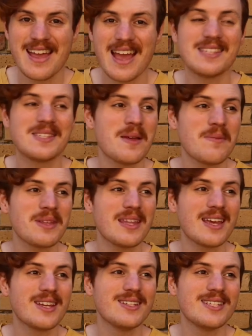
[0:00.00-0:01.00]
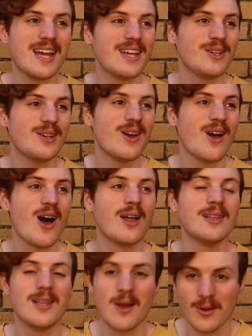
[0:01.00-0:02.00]
It's something that can take you a
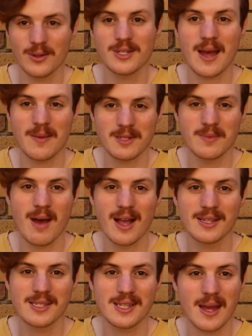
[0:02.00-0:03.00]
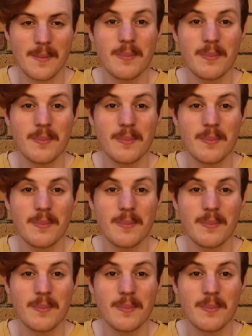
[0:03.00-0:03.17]
long time to master,